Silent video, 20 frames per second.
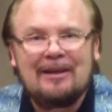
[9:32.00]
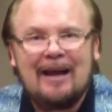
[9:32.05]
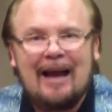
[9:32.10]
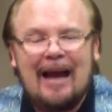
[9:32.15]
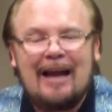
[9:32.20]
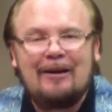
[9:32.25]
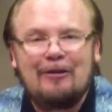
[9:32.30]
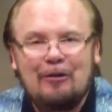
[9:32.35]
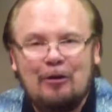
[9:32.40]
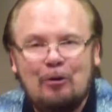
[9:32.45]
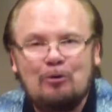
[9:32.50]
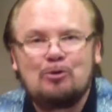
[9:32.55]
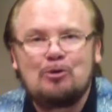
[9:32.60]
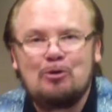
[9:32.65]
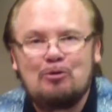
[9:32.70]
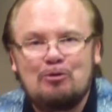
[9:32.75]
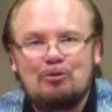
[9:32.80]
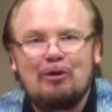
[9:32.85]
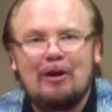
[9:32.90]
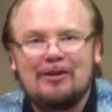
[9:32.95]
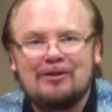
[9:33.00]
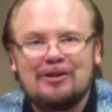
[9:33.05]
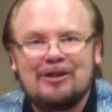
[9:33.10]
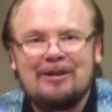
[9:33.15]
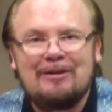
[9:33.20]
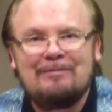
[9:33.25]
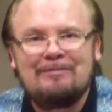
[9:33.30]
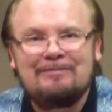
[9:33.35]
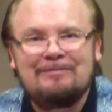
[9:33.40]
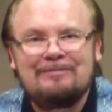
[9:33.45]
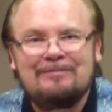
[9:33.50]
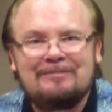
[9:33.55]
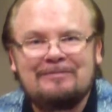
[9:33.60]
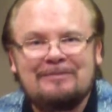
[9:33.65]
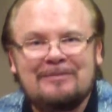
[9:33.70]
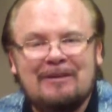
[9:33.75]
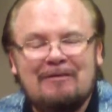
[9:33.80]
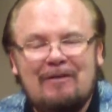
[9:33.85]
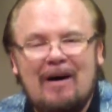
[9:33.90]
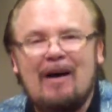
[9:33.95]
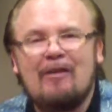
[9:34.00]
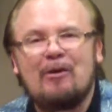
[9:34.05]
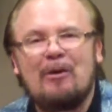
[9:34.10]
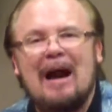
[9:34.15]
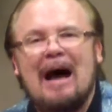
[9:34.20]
and to those who trust him. Father,